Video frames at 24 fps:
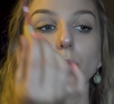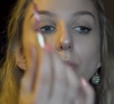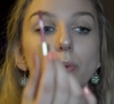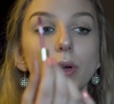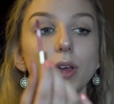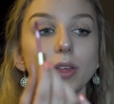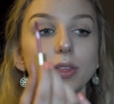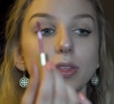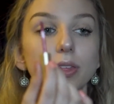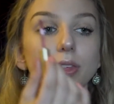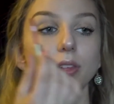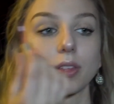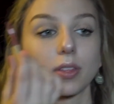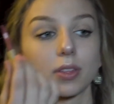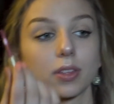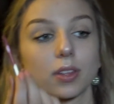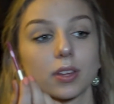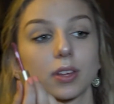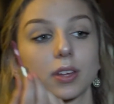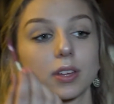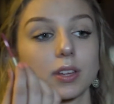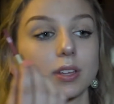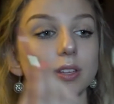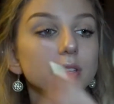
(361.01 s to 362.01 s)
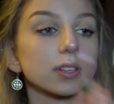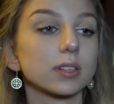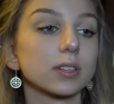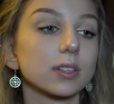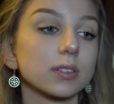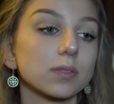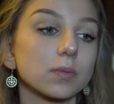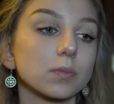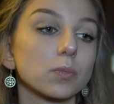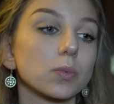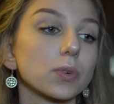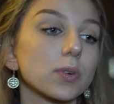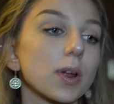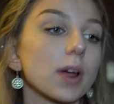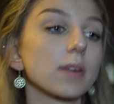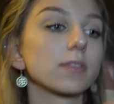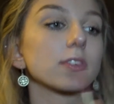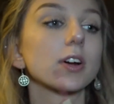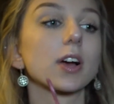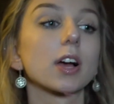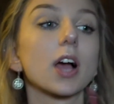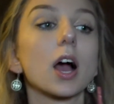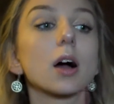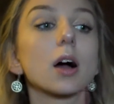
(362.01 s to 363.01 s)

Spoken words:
with the whatever it